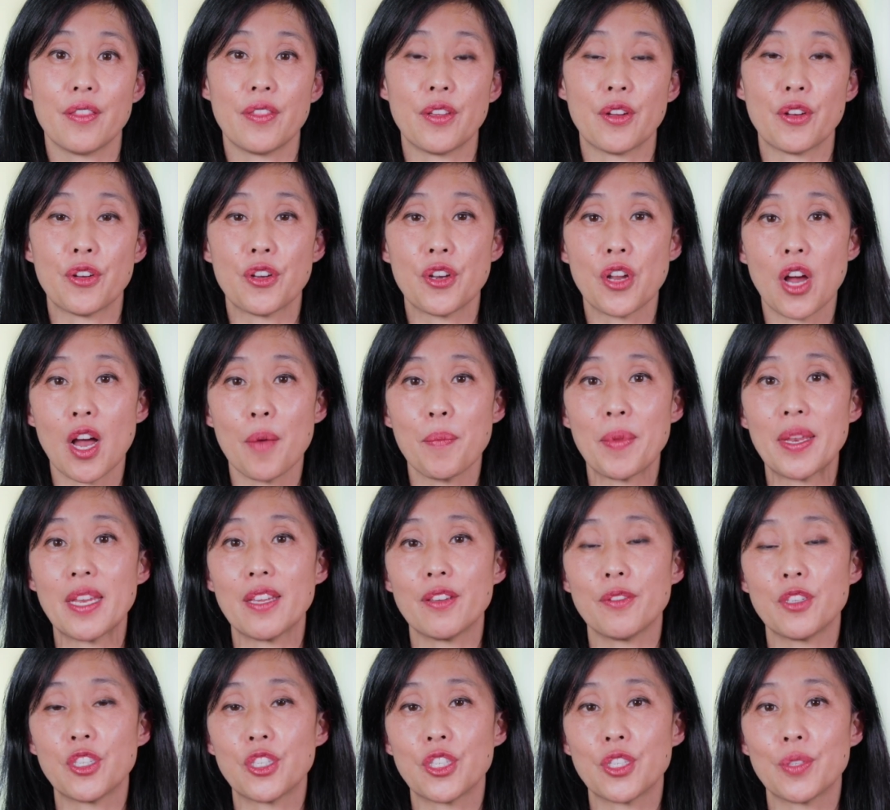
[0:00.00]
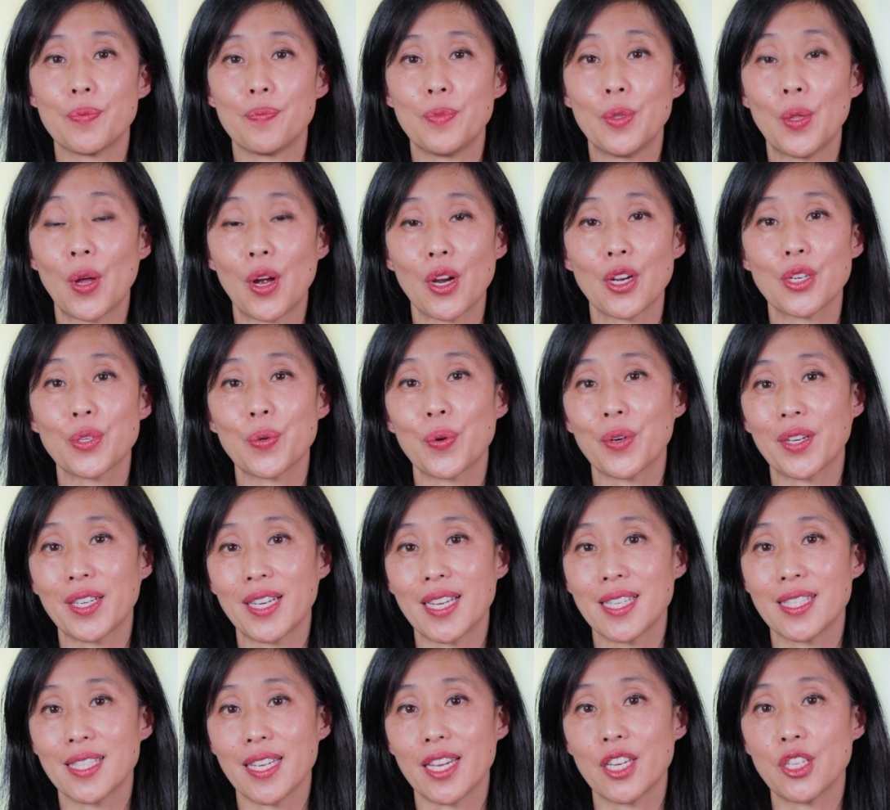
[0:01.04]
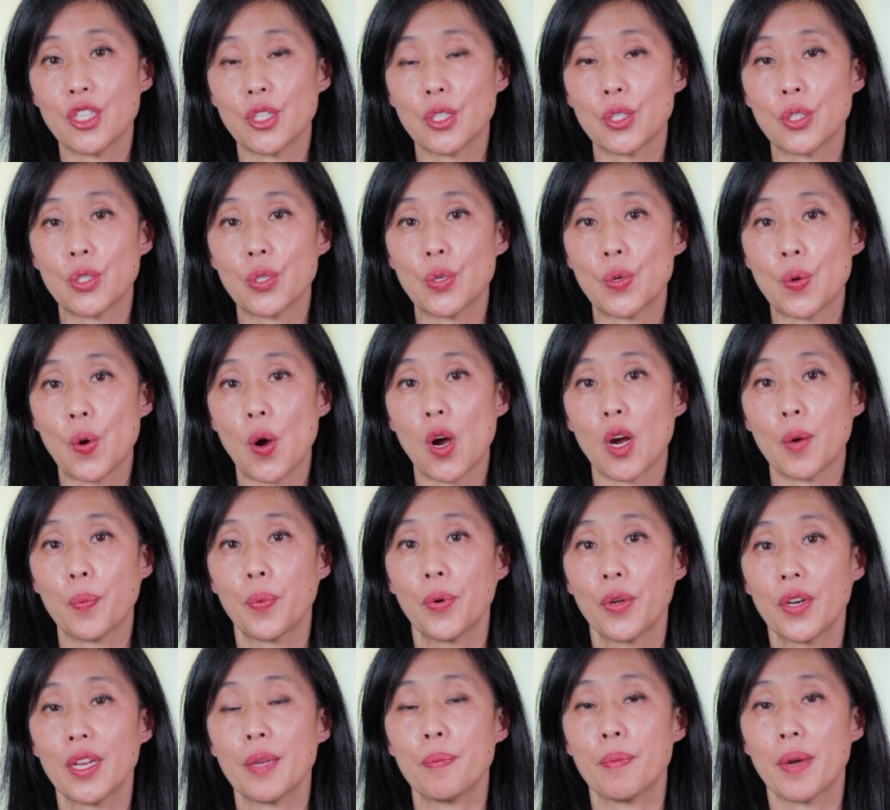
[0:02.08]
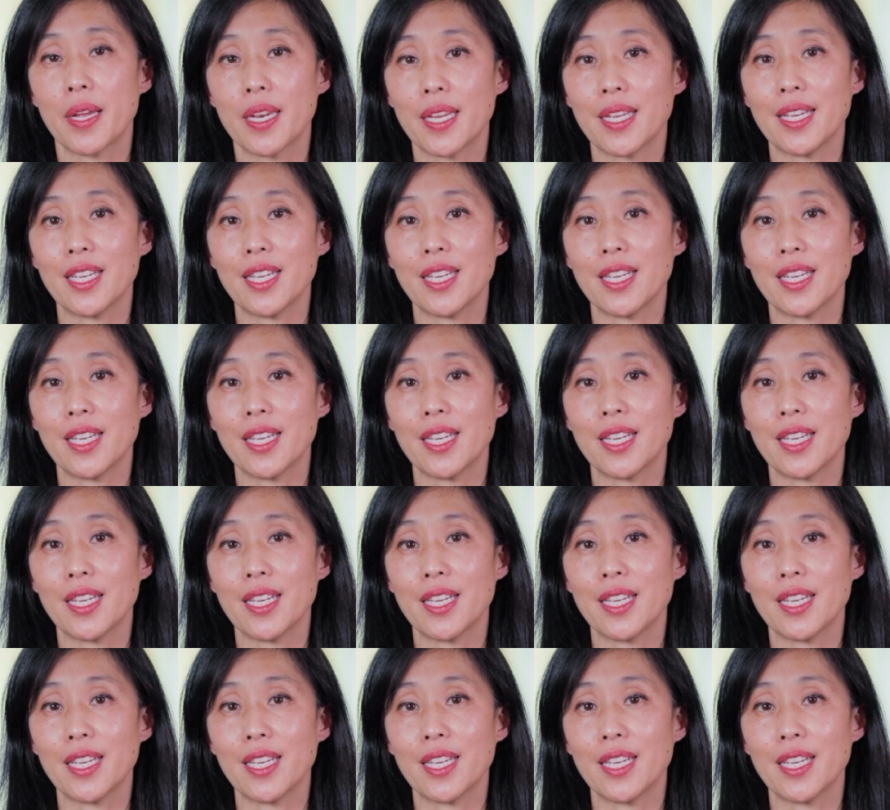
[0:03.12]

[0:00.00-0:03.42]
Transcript: There are not many large organizations who are putting money